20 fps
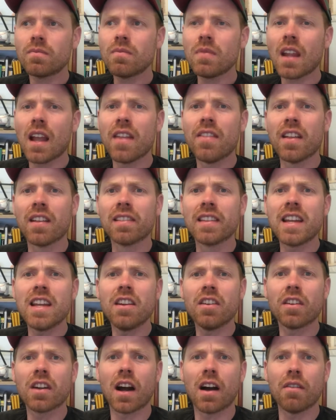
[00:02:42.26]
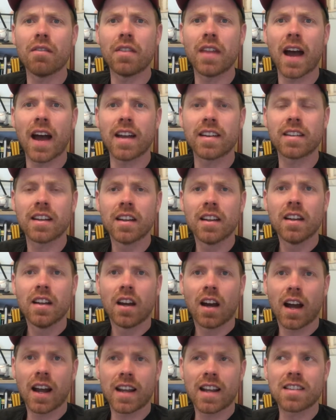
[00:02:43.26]
And the leader of that,
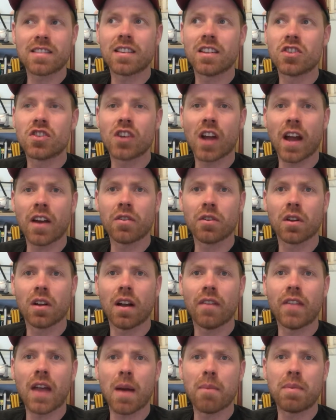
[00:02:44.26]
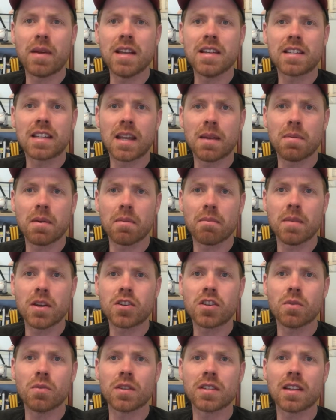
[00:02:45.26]
I guess the general of that peacekeeping
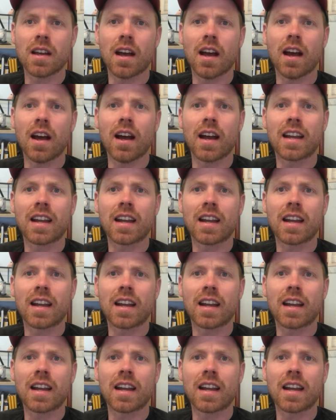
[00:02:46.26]
mission was uh,